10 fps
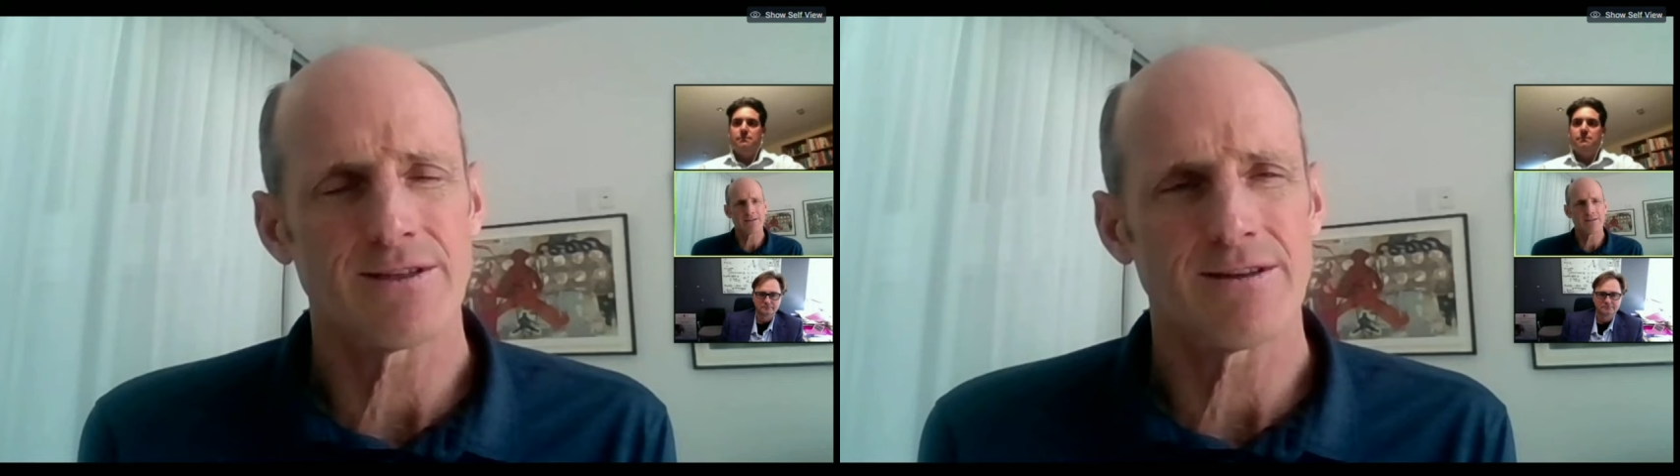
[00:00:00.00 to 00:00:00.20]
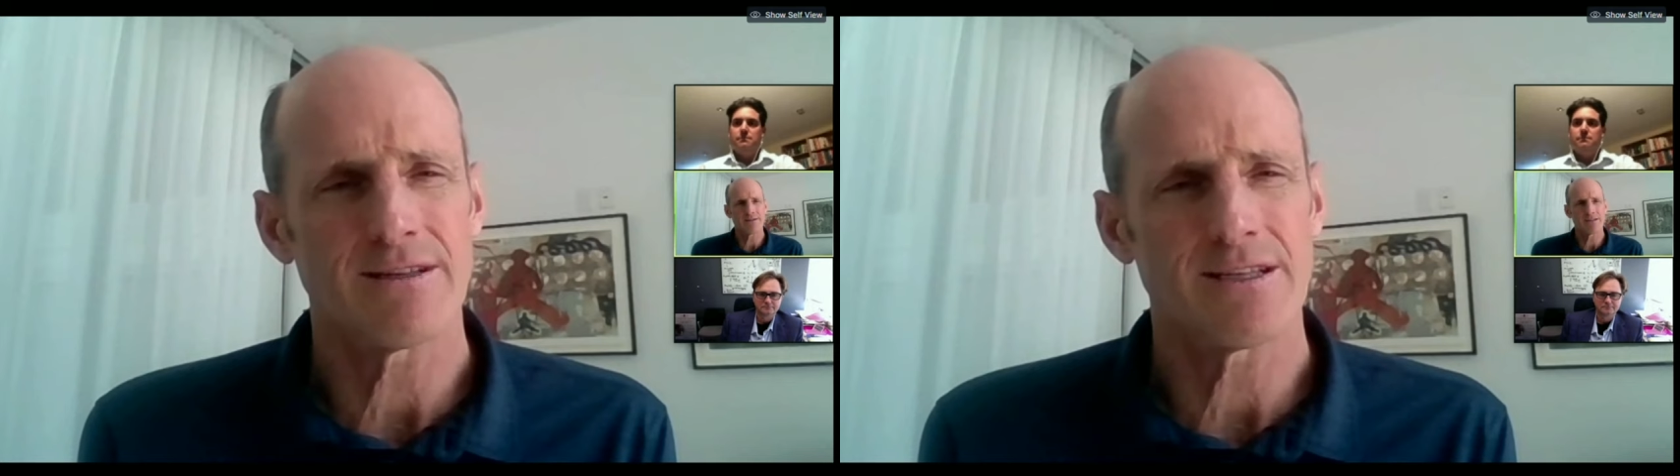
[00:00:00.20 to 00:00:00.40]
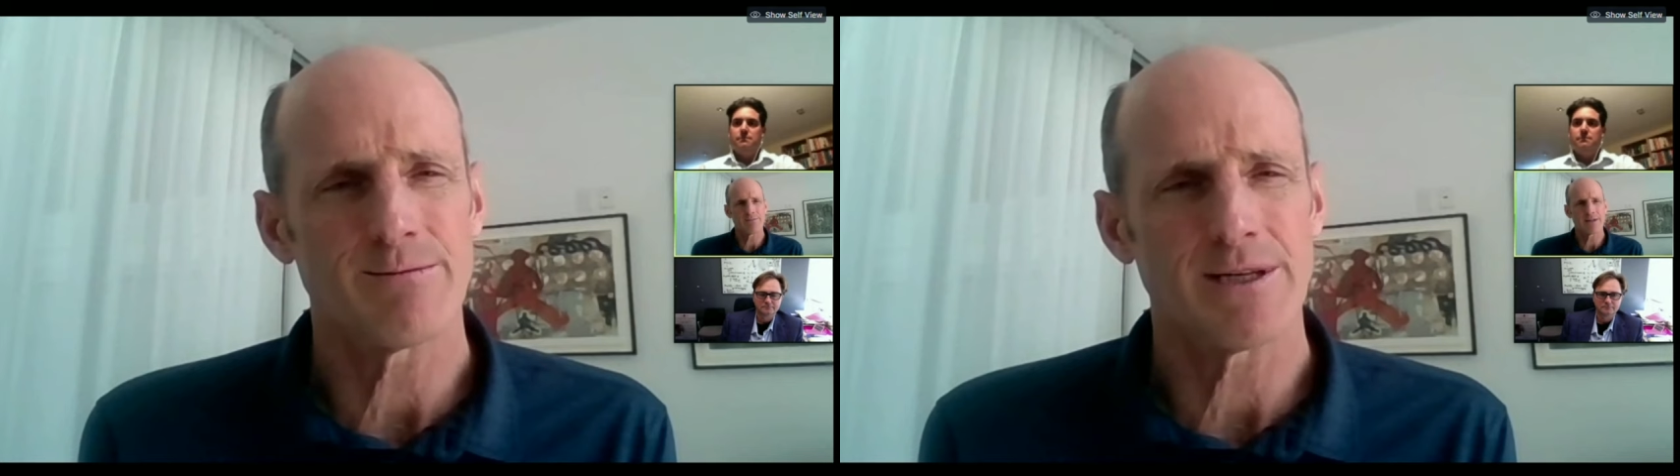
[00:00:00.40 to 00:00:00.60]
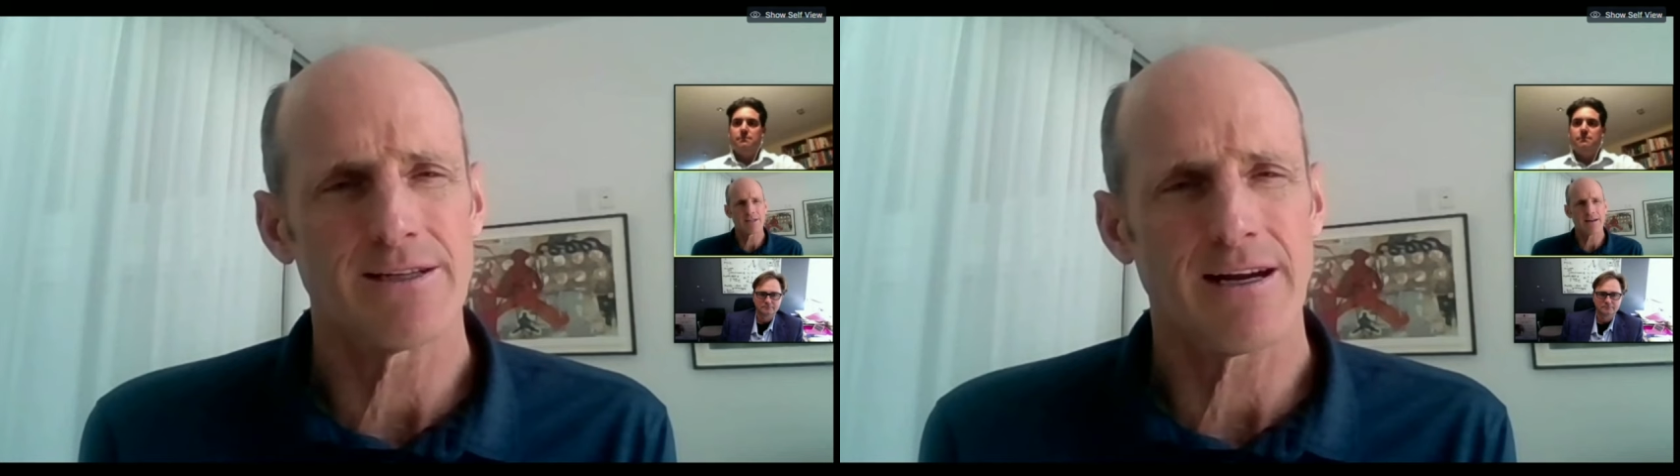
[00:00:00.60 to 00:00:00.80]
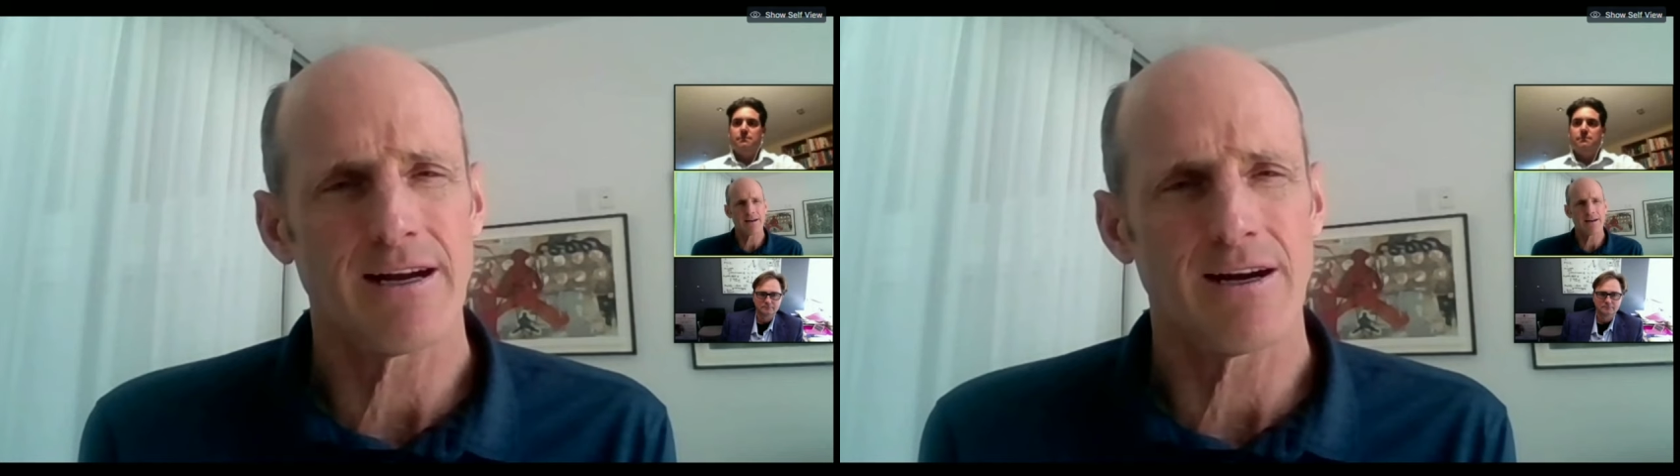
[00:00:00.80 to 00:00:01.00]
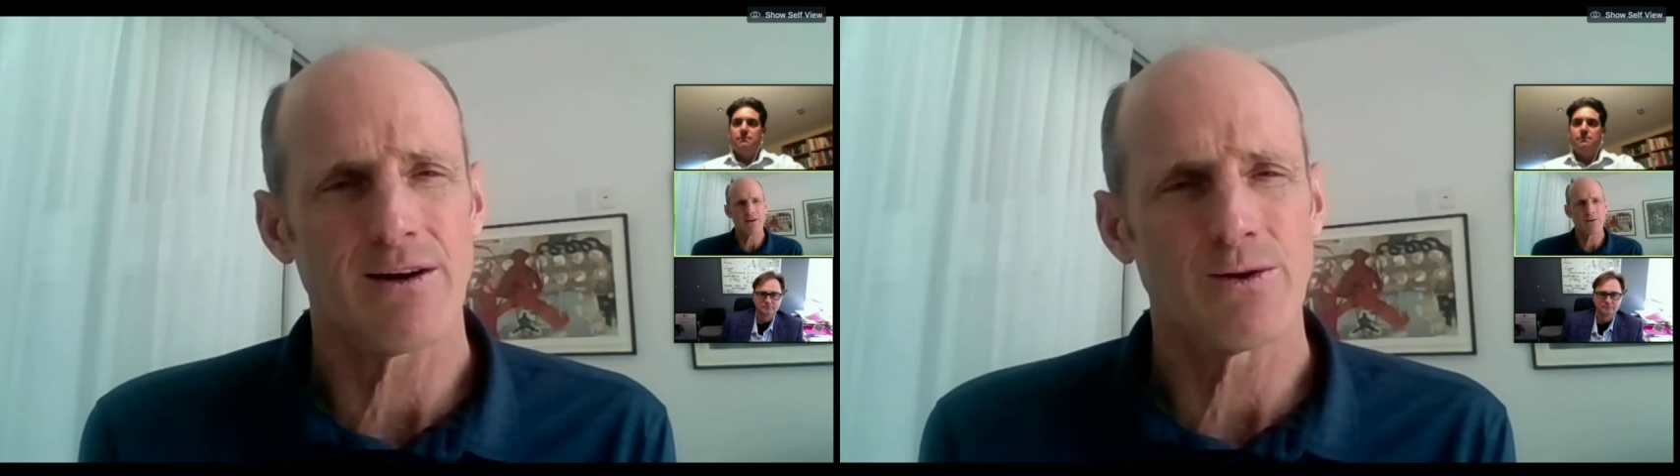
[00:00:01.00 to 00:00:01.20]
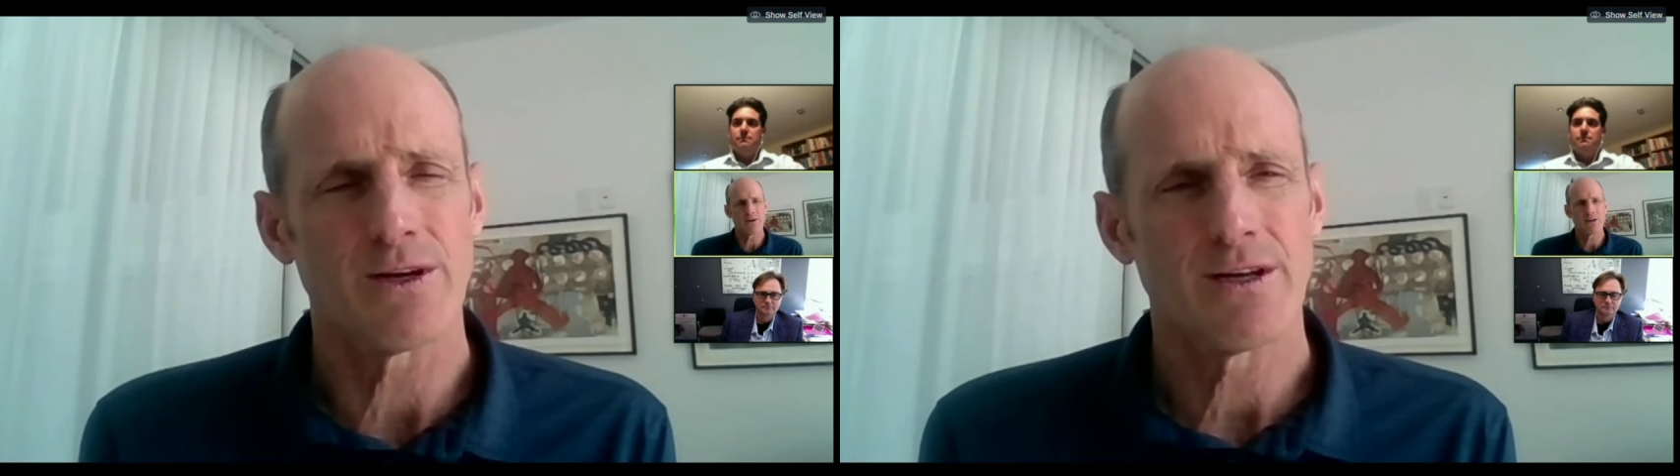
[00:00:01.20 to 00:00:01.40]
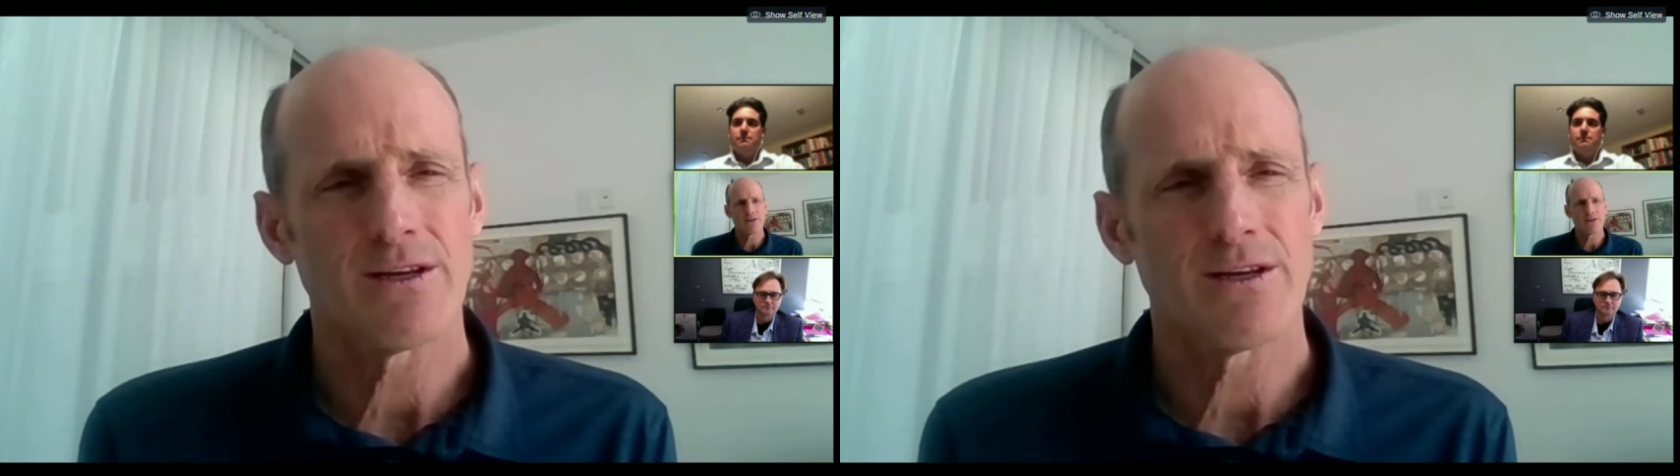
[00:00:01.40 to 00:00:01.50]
to think about how